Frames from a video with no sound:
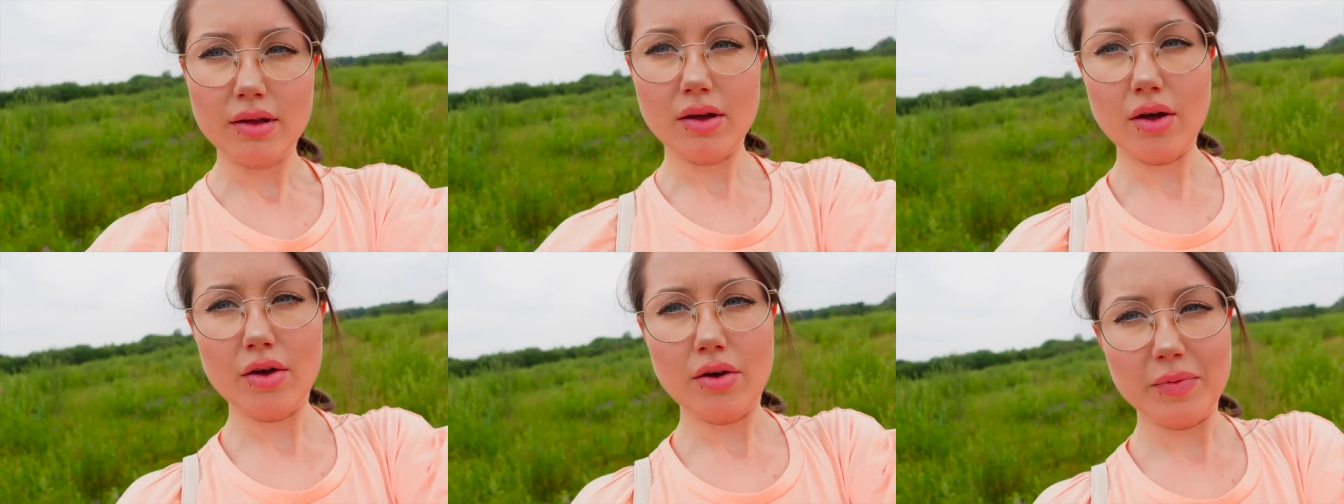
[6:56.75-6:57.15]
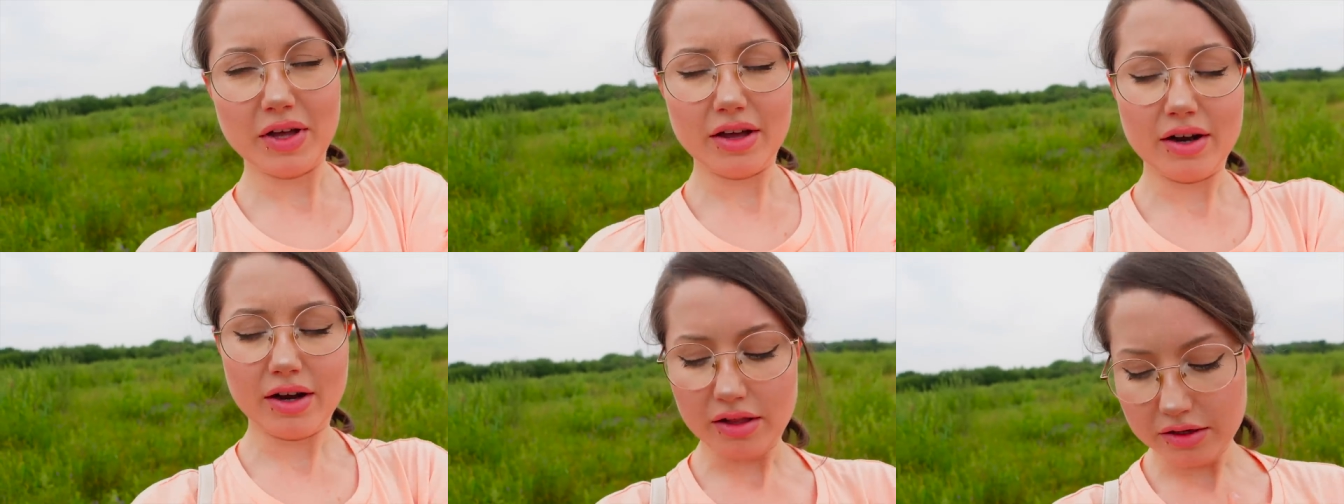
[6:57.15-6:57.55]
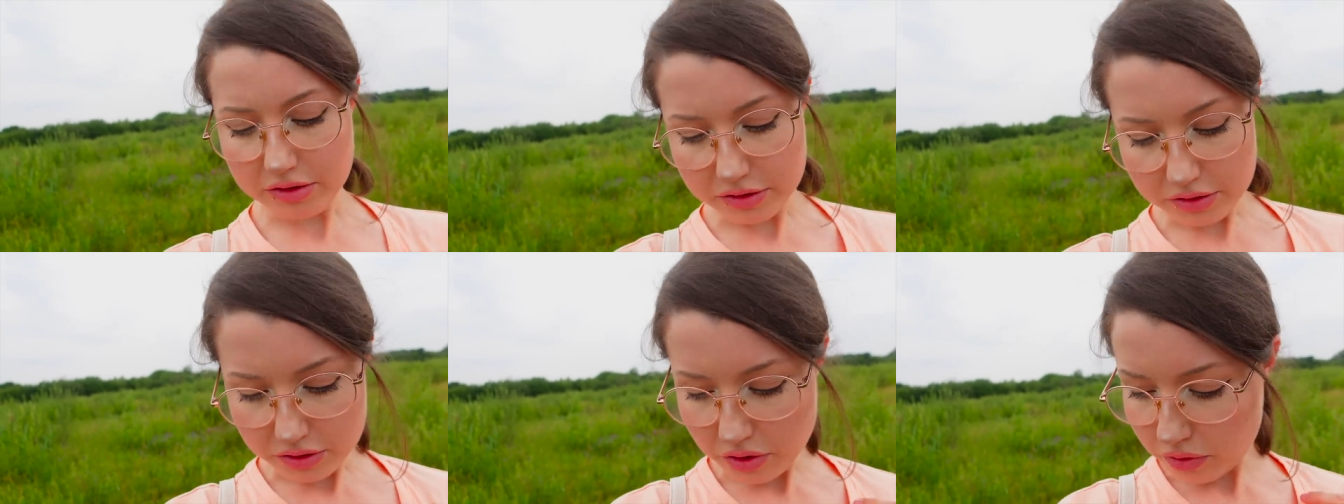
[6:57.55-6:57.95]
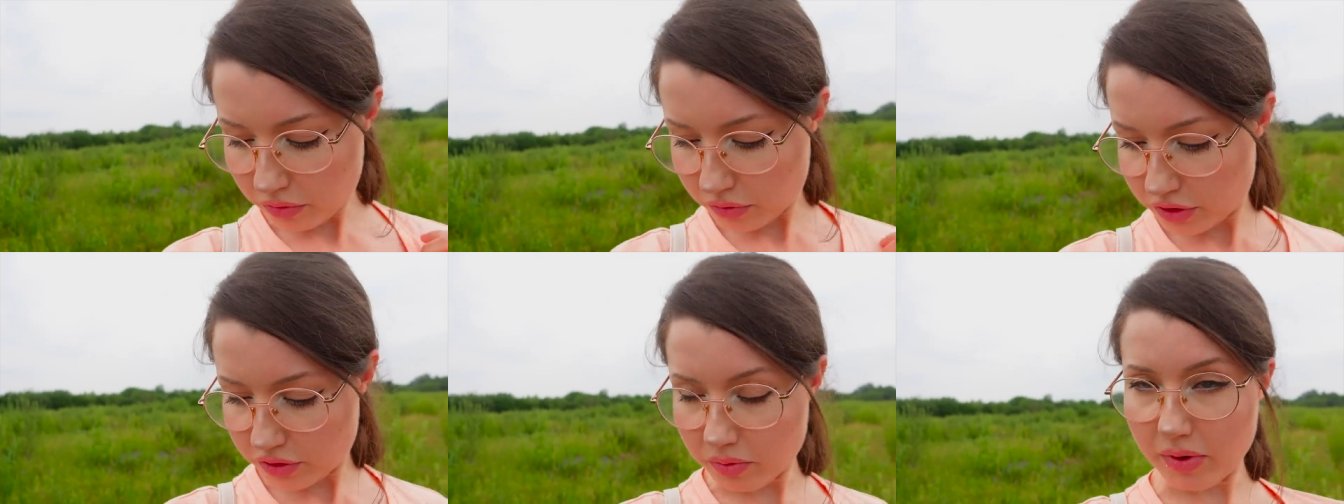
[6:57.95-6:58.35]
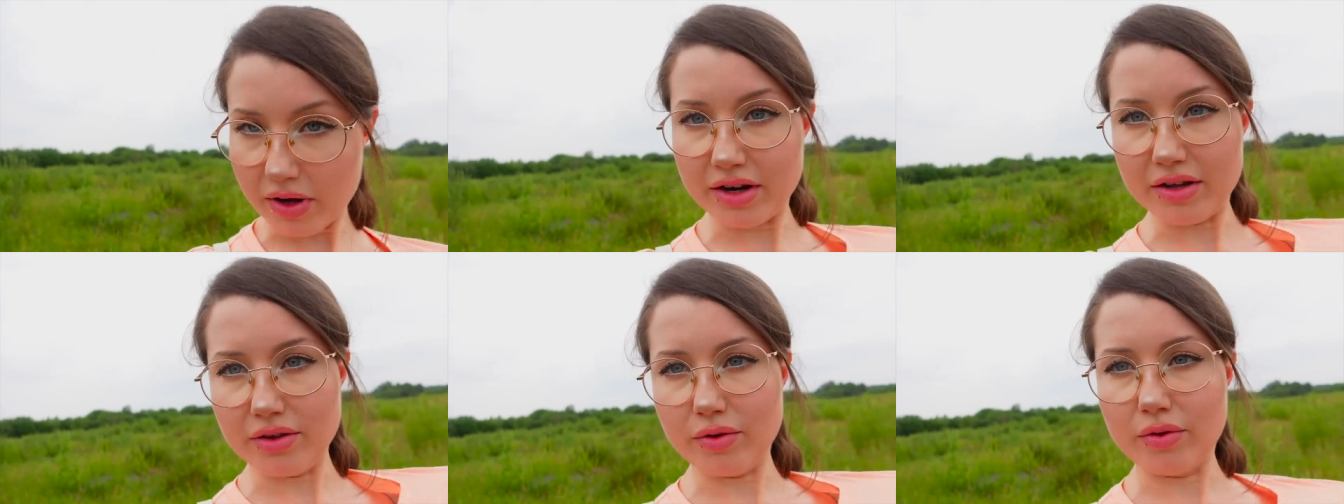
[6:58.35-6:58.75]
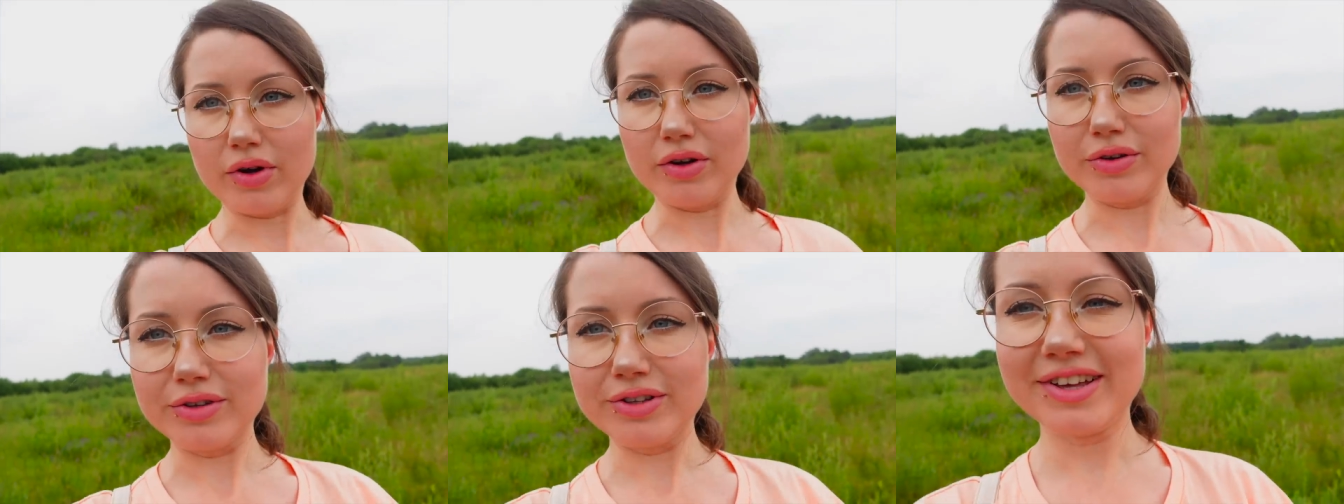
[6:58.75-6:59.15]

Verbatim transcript: Oh my god, I look so sweaty and gross.